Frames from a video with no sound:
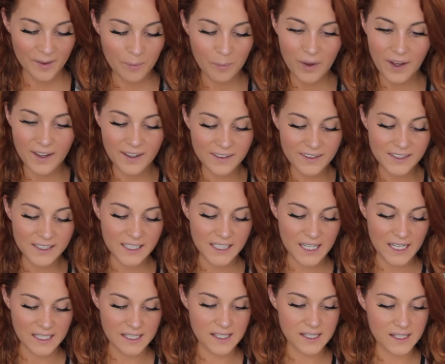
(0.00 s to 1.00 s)
But
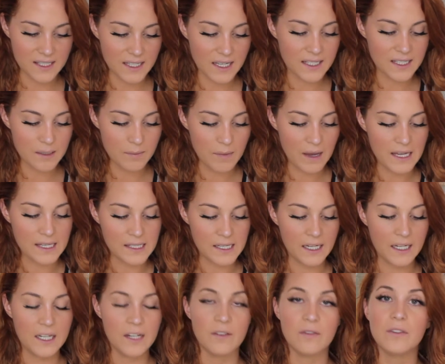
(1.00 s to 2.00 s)
it's
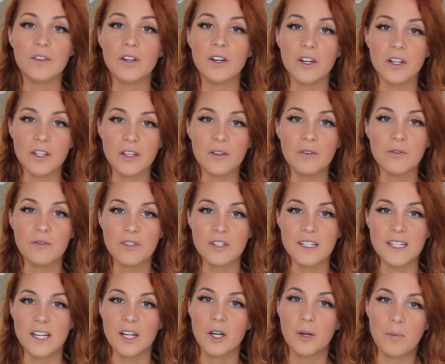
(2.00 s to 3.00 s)
amazing, and if you're a huge
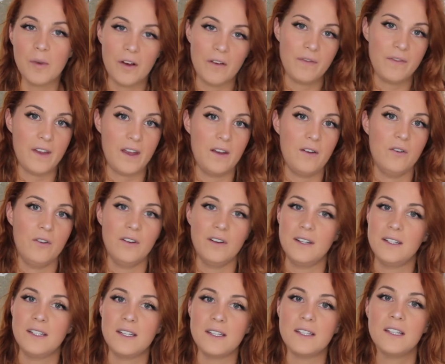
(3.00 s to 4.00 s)
Tinkerbell fan or
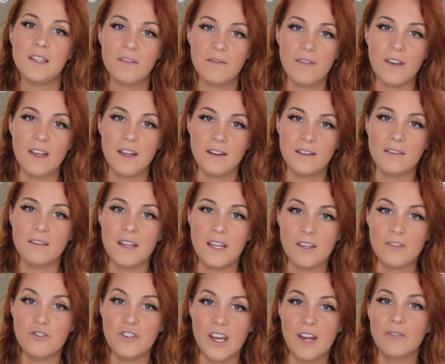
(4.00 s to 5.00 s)
a Disney fan
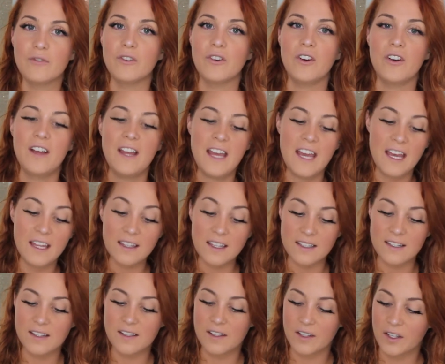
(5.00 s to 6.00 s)
in general,
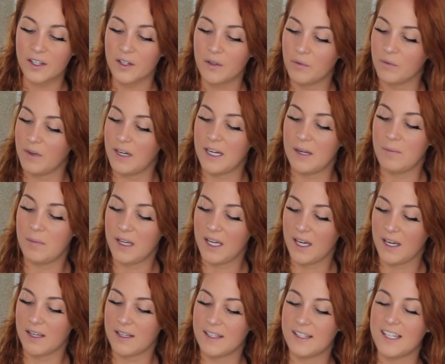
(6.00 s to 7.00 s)
this is a good read
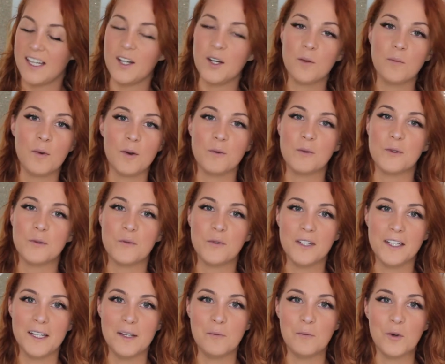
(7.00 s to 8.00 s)
because Tinkerbell was
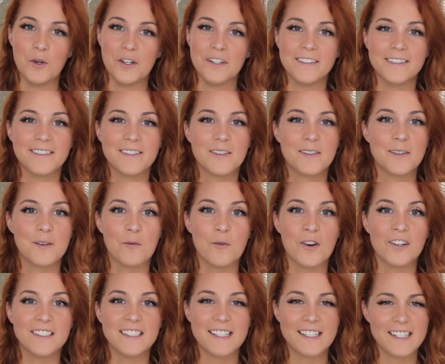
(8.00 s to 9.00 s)
really important to
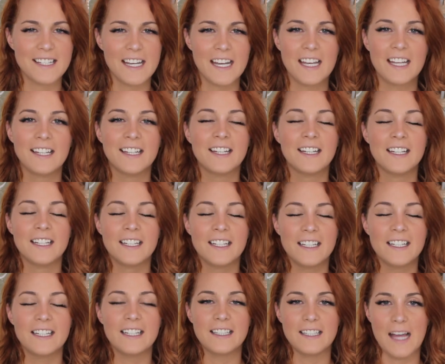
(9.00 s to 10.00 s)
Walt Disney,
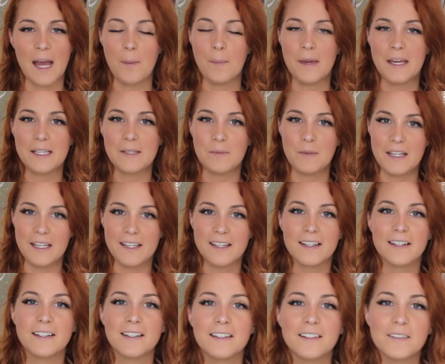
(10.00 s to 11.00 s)
and that makes
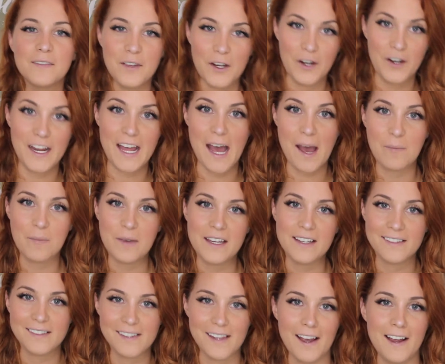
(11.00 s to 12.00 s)
me very happy
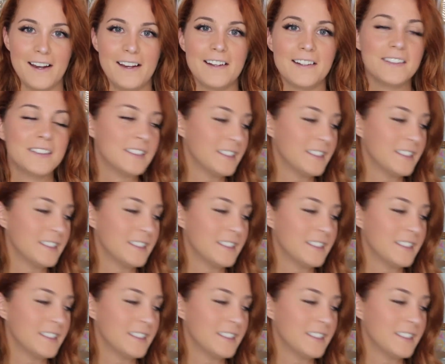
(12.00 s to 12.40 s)
inside.